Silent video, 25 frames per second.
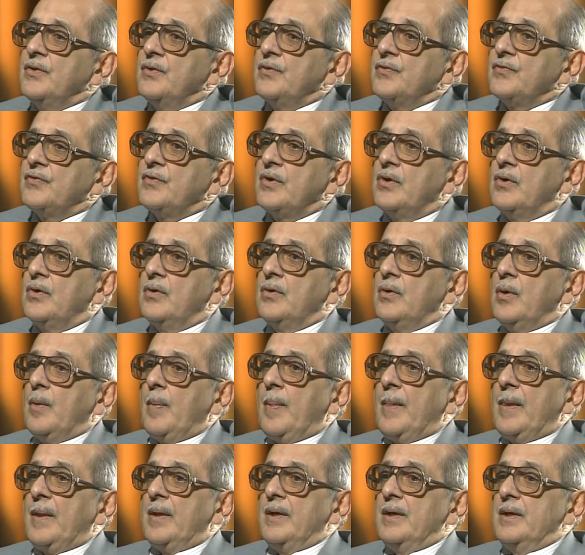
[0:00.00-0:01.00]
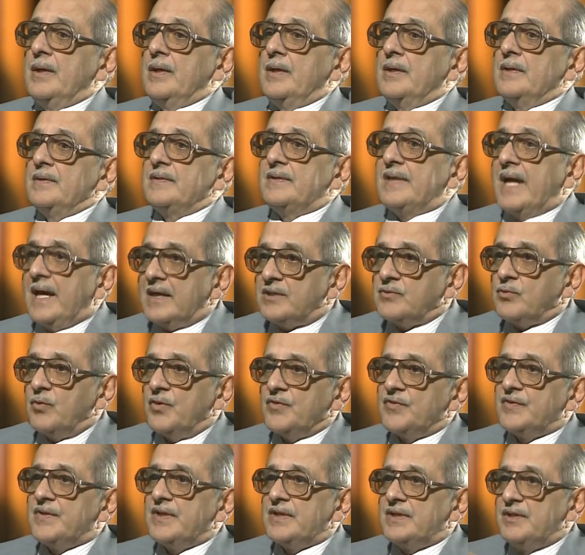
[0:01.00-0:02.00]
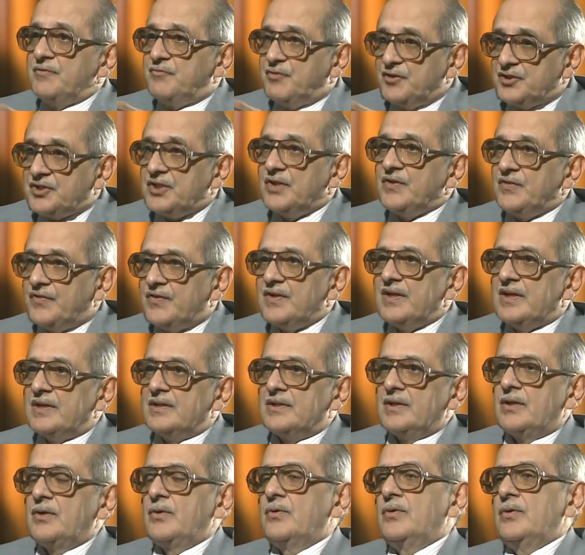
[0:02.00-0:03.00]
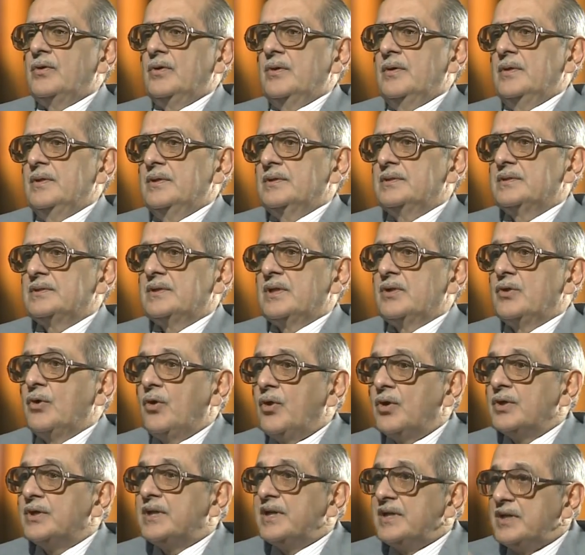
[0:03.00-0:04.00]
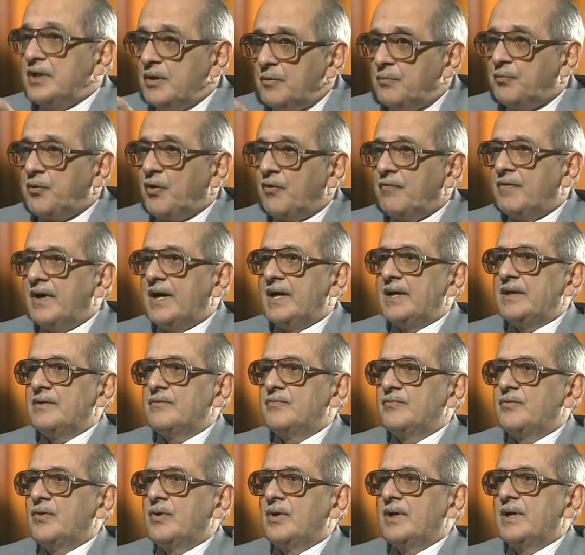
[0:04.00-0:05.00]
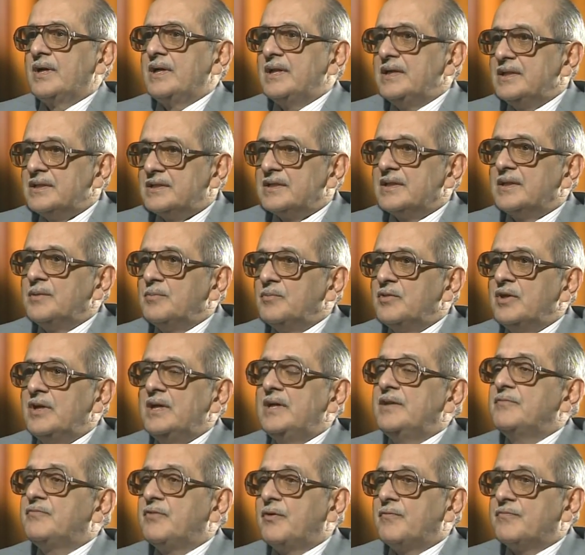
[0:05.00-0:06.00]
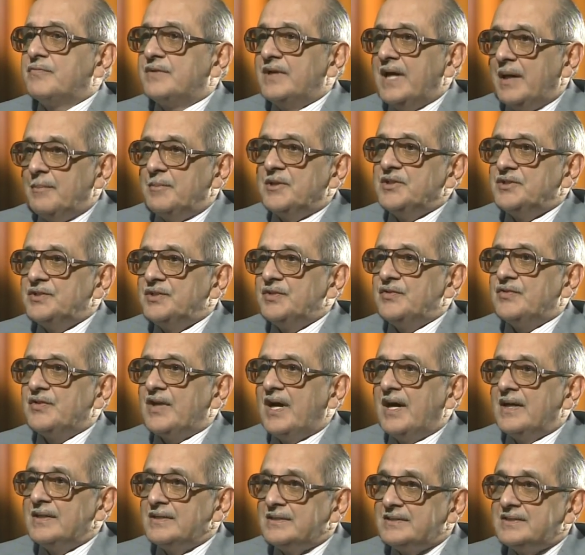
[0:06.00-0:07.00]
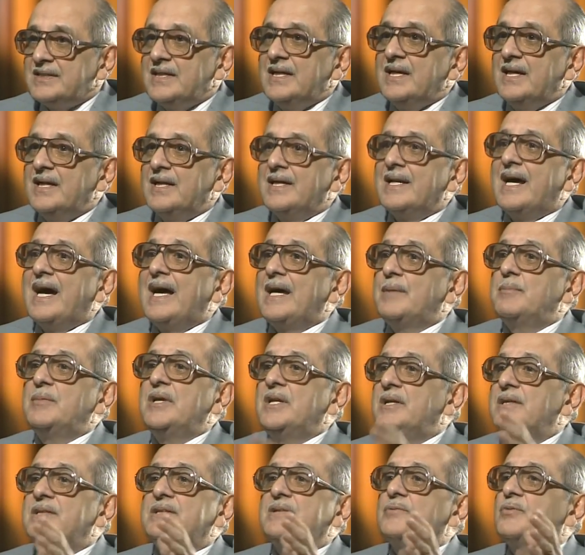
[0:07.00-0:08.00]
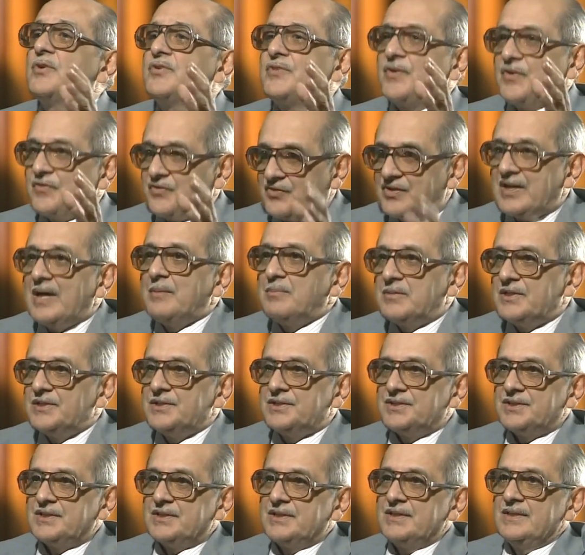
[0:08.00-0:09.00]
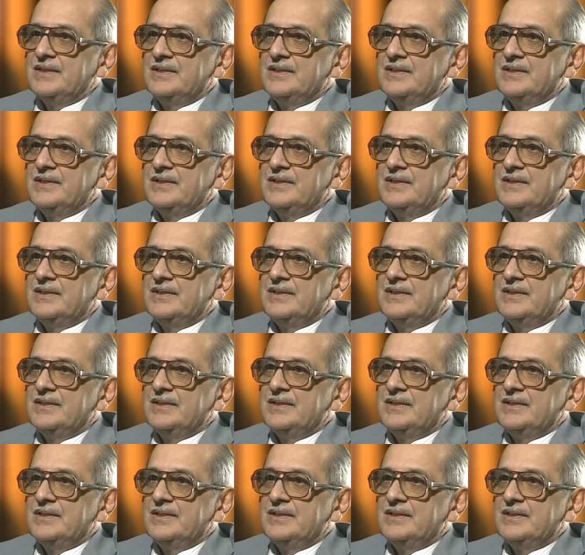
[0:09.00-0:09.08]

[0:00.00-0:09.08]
So that was the deficiency in the law. The law didn't provide for an interim relief of damages until liability was established.